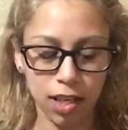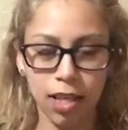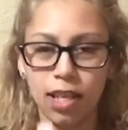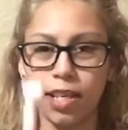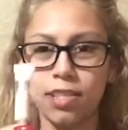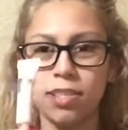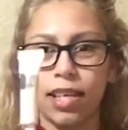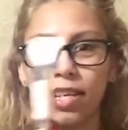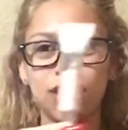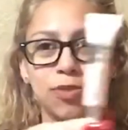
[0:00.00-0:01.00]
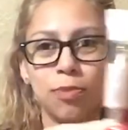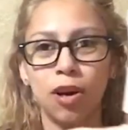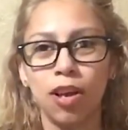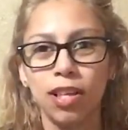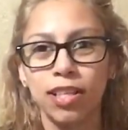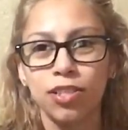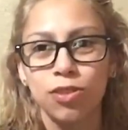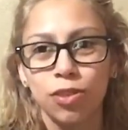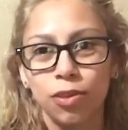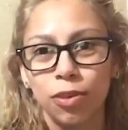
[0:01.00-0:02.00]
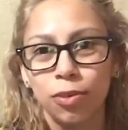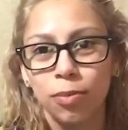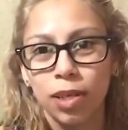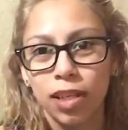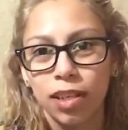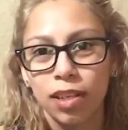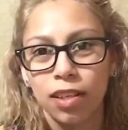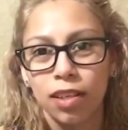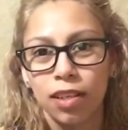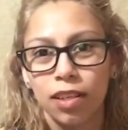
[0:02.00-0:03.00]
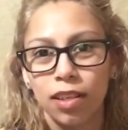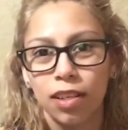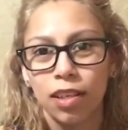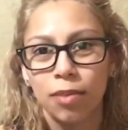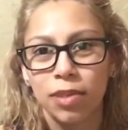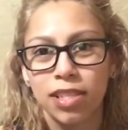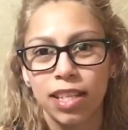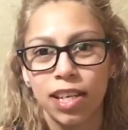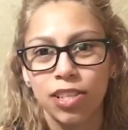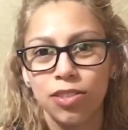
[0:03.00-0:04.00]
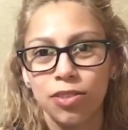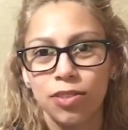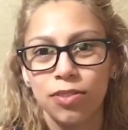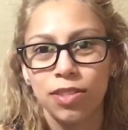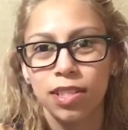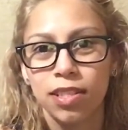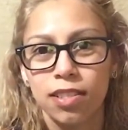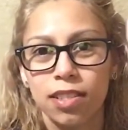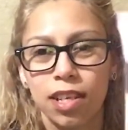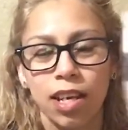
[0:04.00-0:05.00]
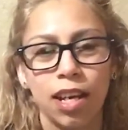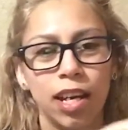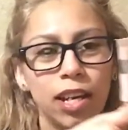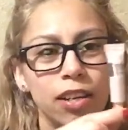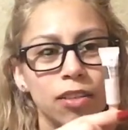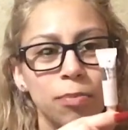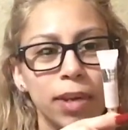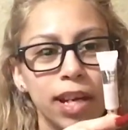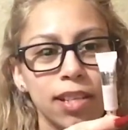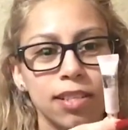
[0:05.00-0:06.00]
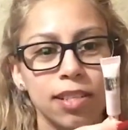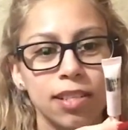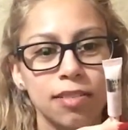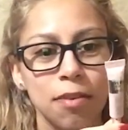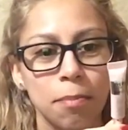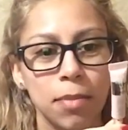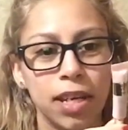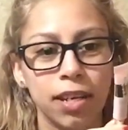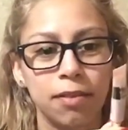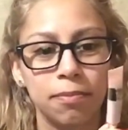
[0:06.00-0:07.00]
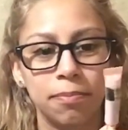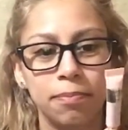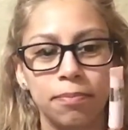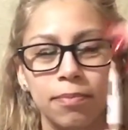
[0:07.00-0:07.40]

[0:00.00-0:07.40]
And it's a small little tube. I'm excited to use this. And on the back it says medium.